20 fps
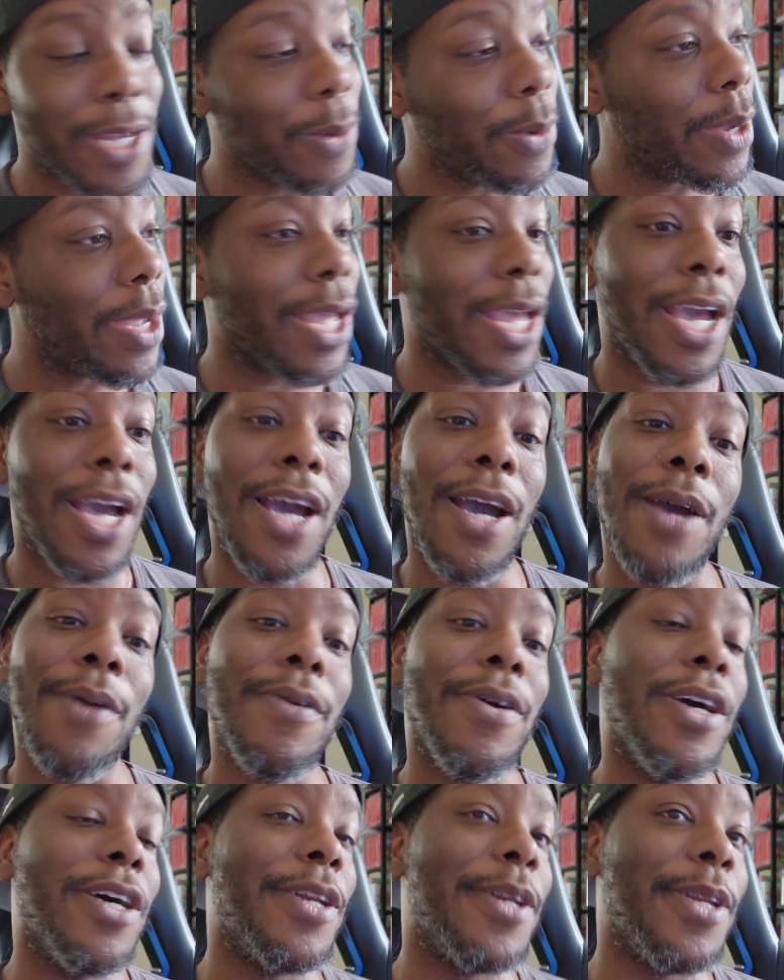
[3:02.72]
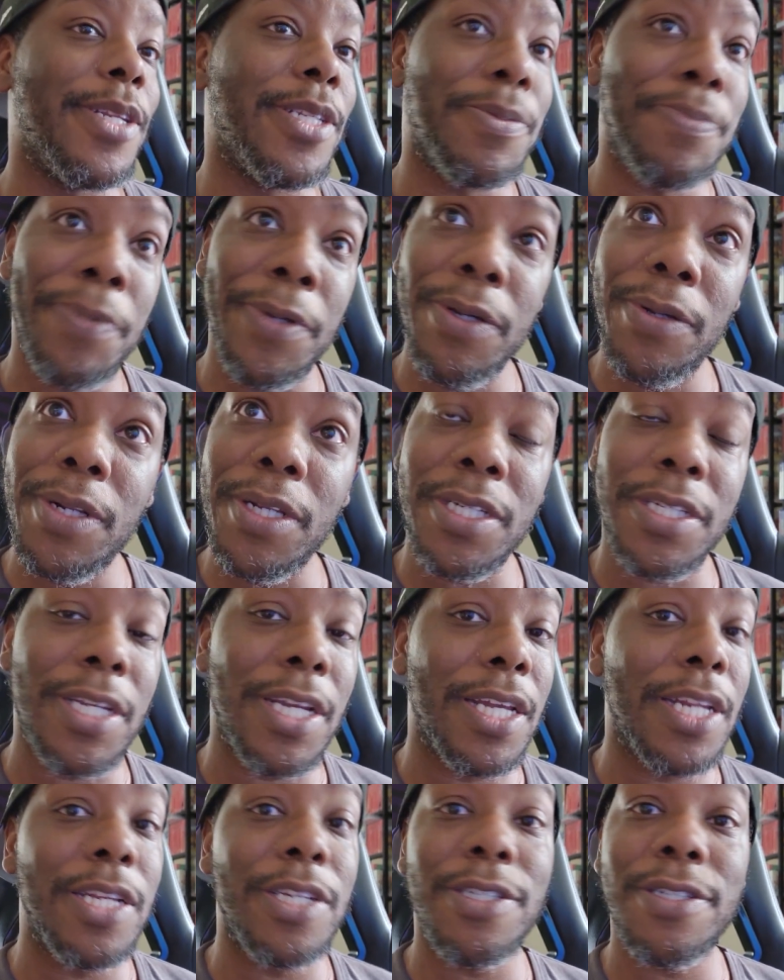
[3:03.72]
Then we have undisputed
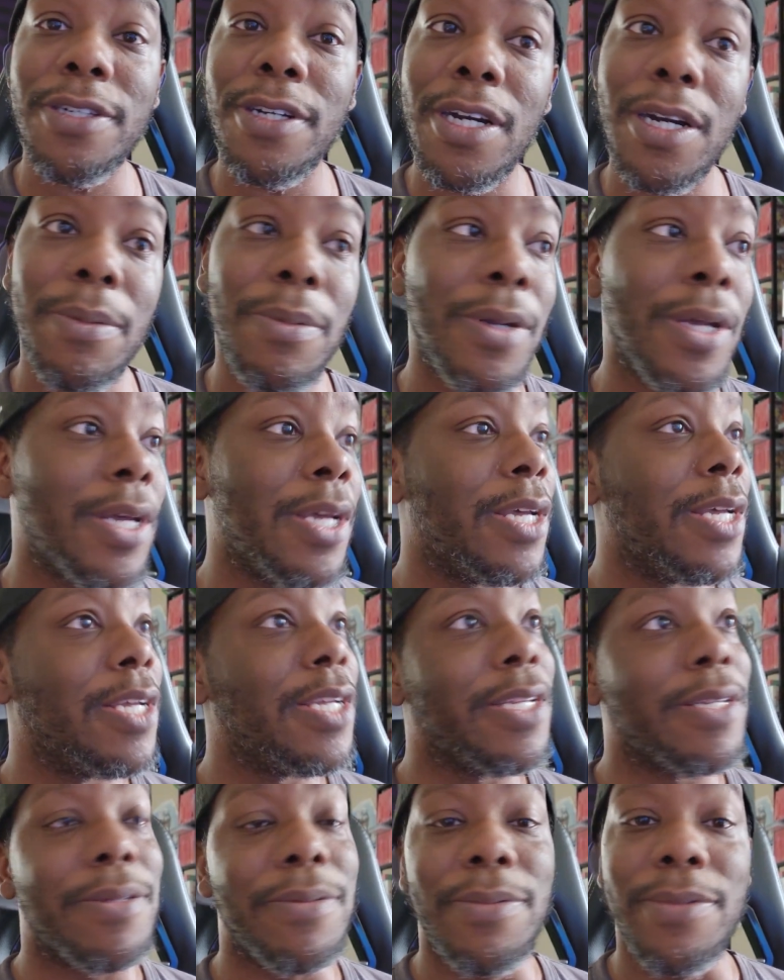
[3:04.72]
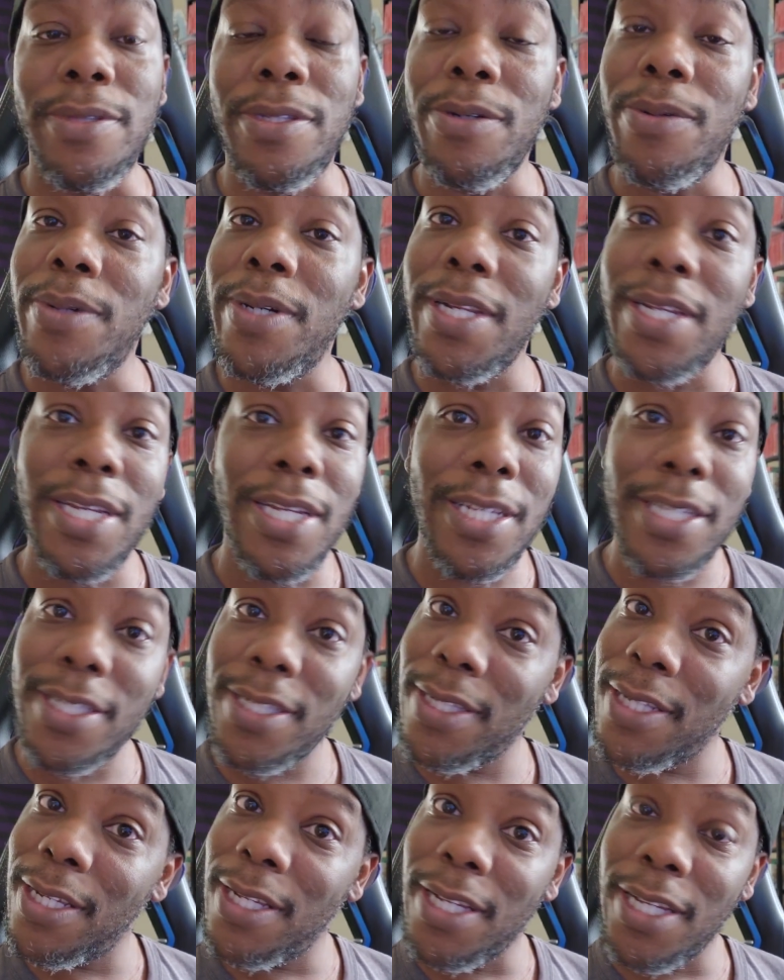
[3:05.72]
Shannon Sharpe doing
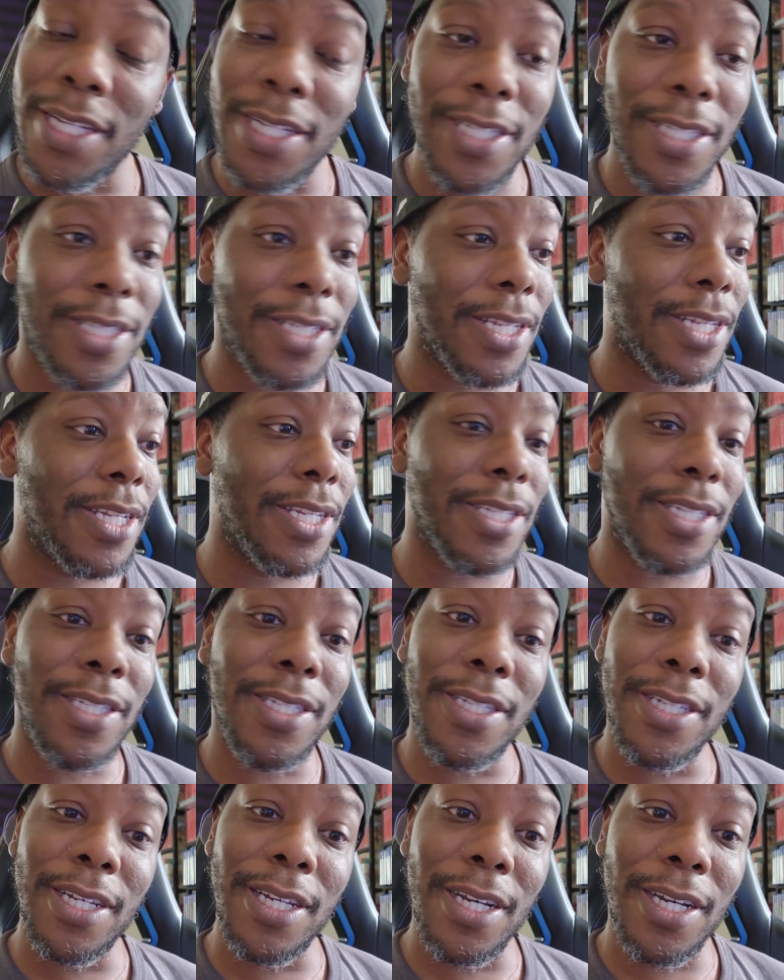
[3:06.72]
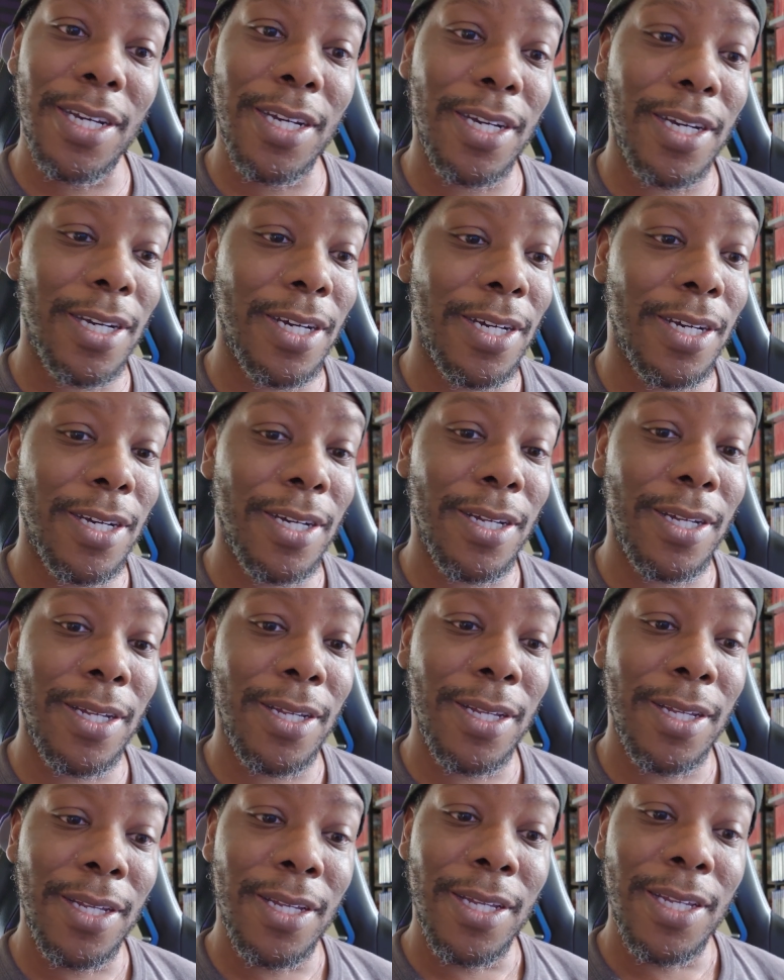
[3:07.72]
his his his uh
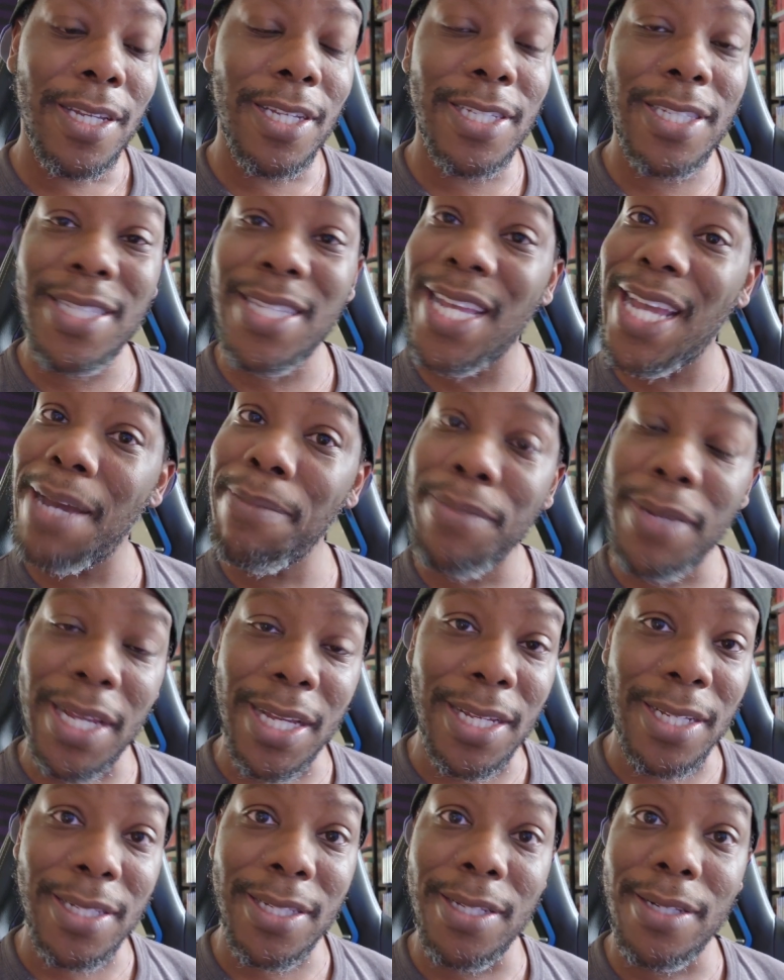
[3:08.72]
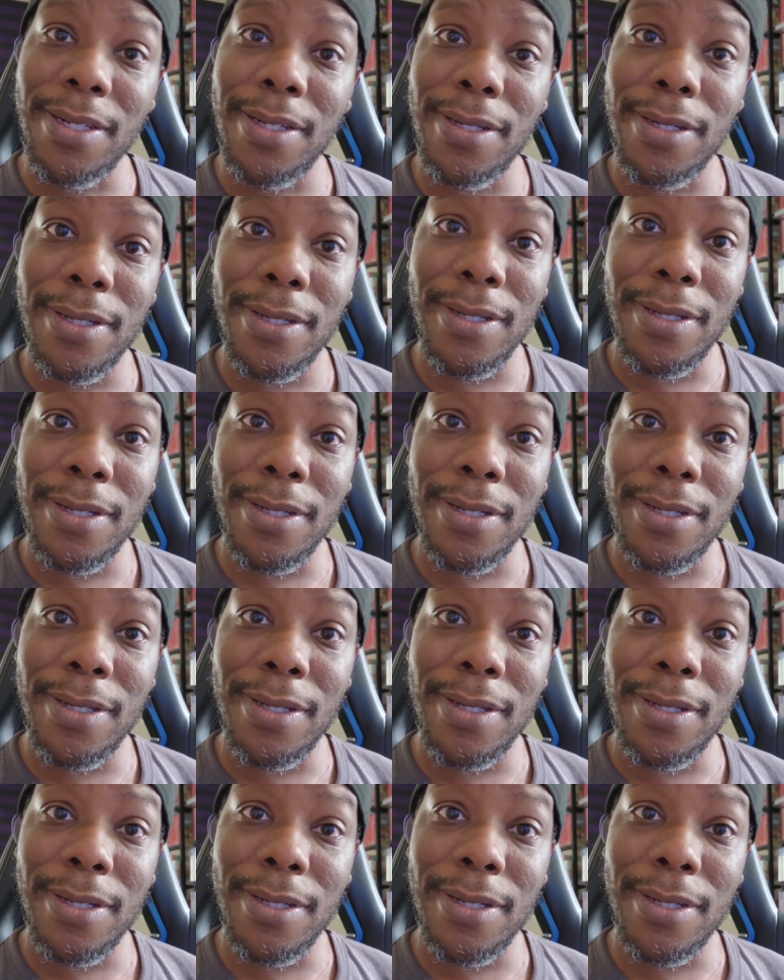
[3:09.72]
his tap dancing.